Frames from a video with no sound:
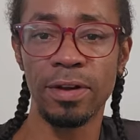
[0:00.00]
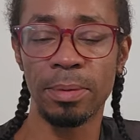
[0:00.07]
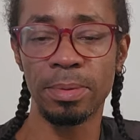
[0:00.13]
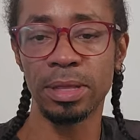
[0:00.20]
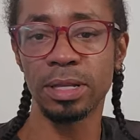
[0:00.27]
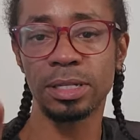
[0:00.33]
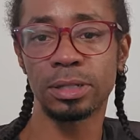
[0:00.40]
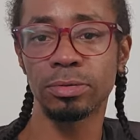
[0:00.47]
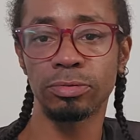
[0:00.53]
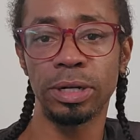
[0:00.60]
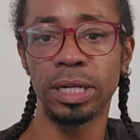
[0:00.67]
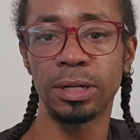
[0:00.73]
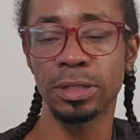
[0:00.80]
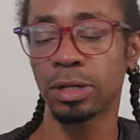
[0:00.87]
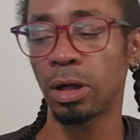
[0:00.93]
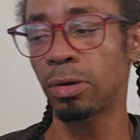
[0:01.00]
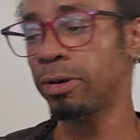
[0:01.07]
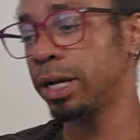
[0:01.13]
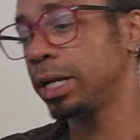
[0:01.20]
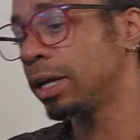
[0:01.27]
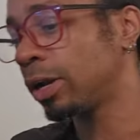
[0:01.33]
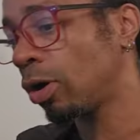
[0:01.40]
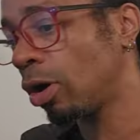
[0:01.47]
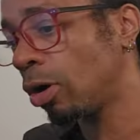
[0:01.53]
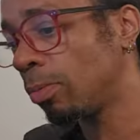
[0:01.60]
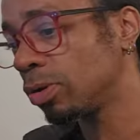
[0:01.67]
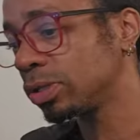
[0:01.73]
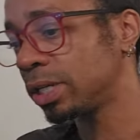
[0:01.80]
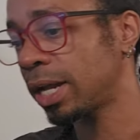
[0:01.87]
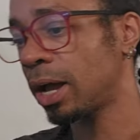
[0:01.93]
I mean, this reading is already in
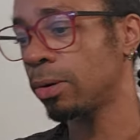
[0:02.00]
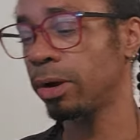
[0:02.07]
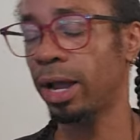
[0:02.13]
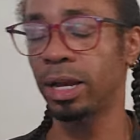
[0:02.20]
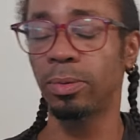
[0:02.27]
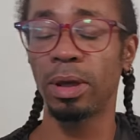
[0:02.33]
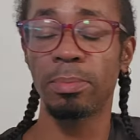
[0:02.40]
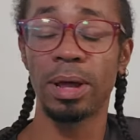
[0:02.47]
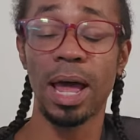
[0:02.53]
almost an hour anyway,